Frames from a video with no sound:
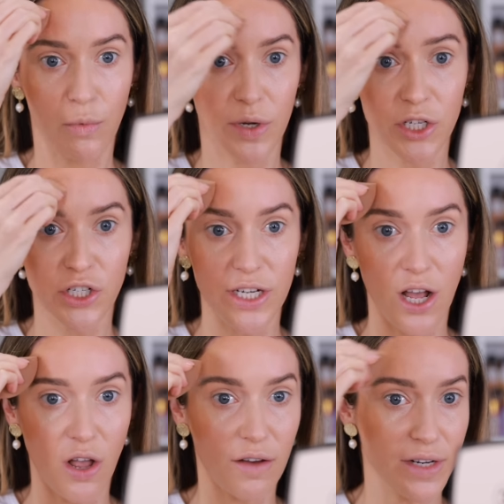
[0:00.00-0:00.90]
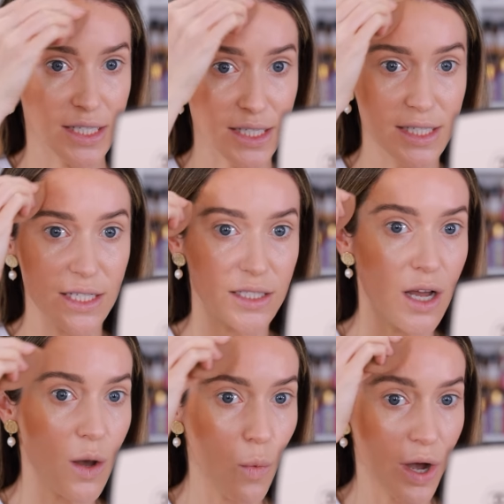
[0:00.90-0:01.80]
which Chanel obviously does
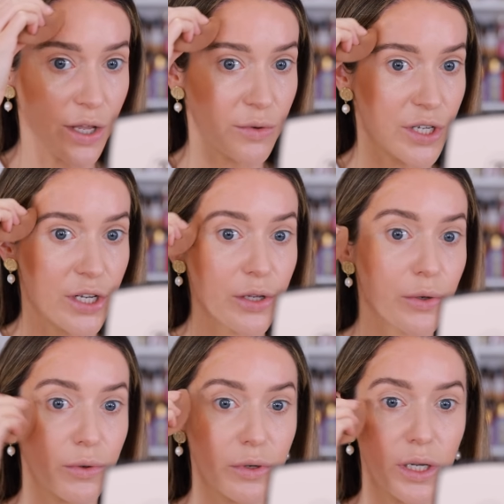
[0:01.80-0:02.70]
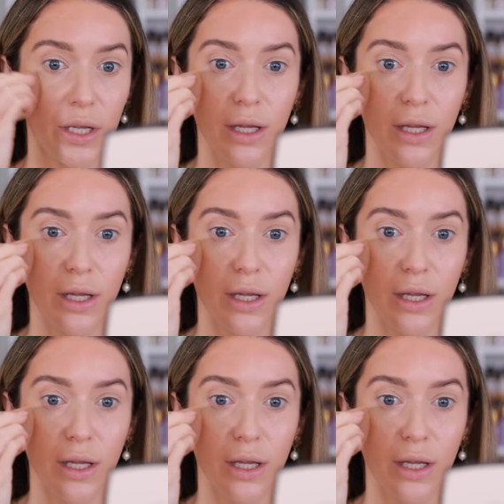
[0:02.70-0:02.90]
not want you to do.